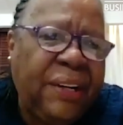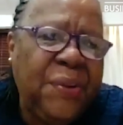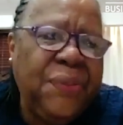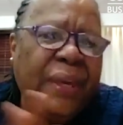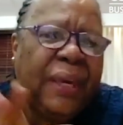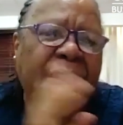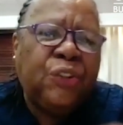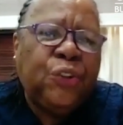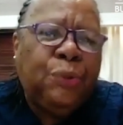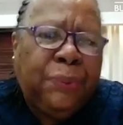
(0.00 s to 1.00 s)
I don't think
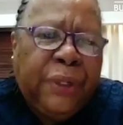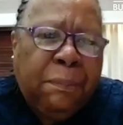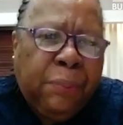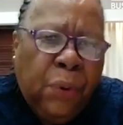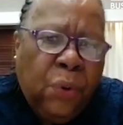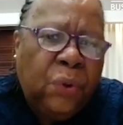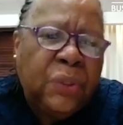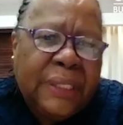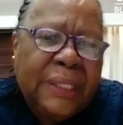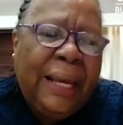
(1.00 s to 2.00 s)
it should put a
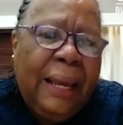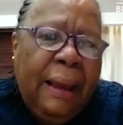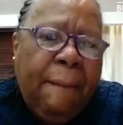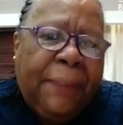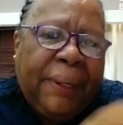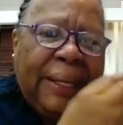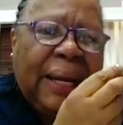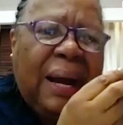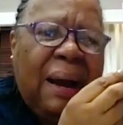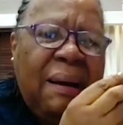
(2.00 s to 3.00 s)
pause, but it
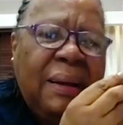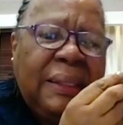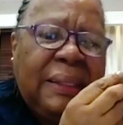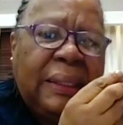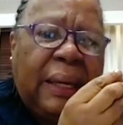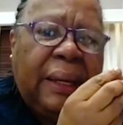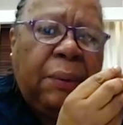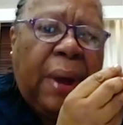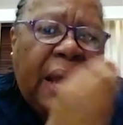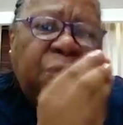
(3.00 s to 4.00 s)
can't,
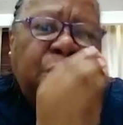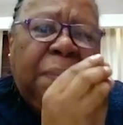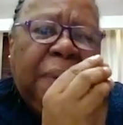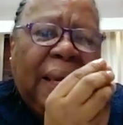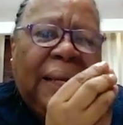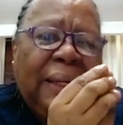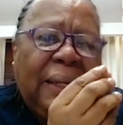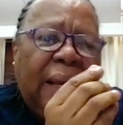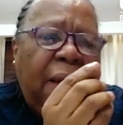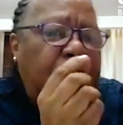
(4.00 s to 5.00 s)
as we
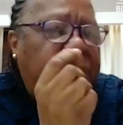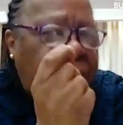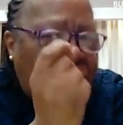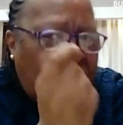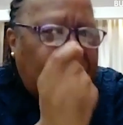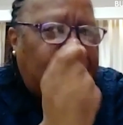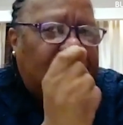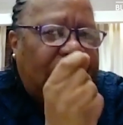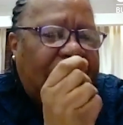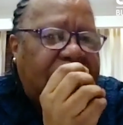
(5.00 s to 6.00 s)
begin, we should not
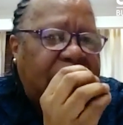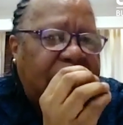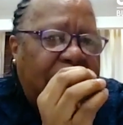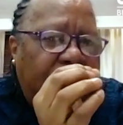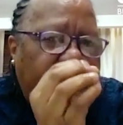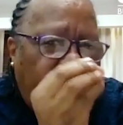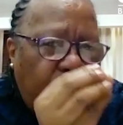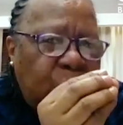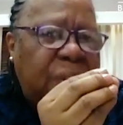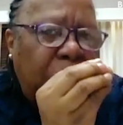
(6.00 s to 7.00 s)
forget
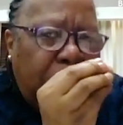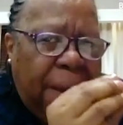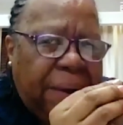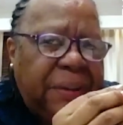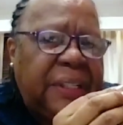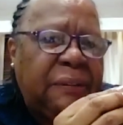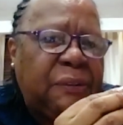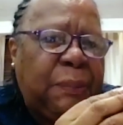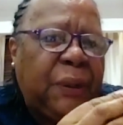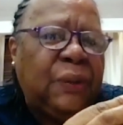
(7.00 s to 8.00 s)
those
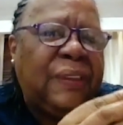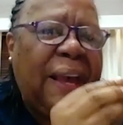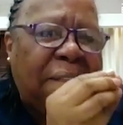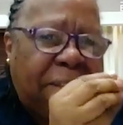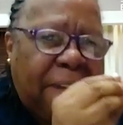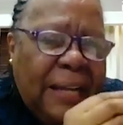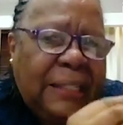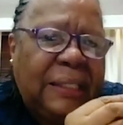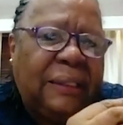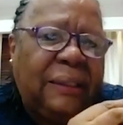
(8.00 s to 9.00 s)
imperatives, because they are
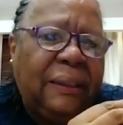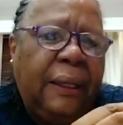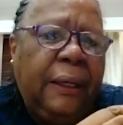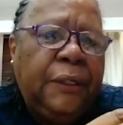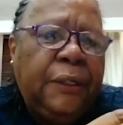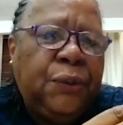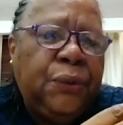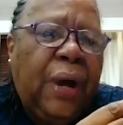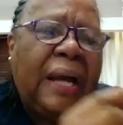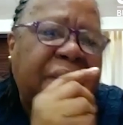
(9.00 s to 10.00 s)
vital
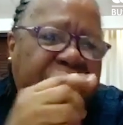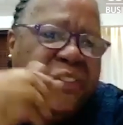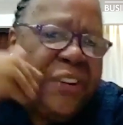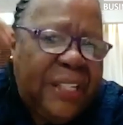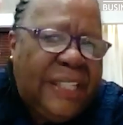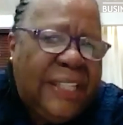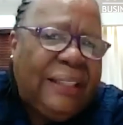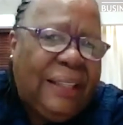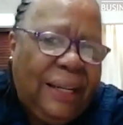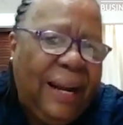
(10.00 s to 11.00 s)
to us
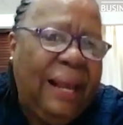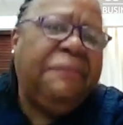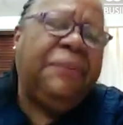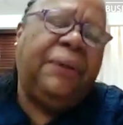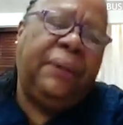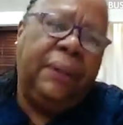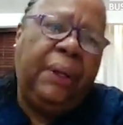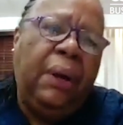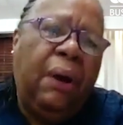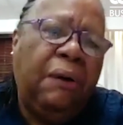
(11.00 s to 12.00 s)
reaching the level
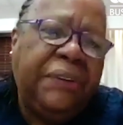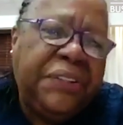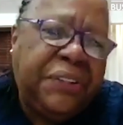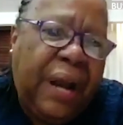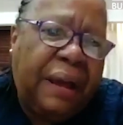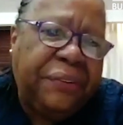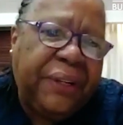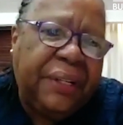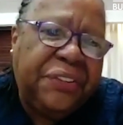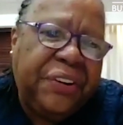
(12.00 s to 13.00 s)
of
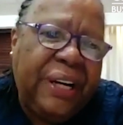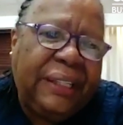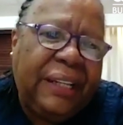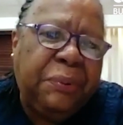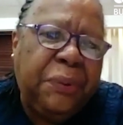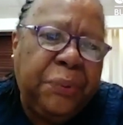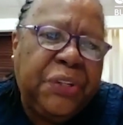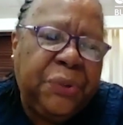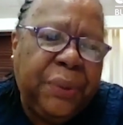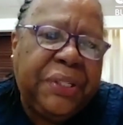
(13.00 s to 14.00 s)
intra-African trade that we
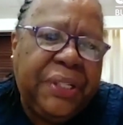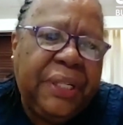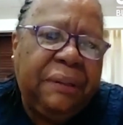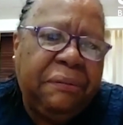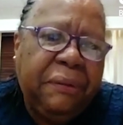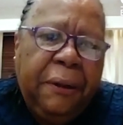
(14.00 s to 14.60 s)
wish to achieve.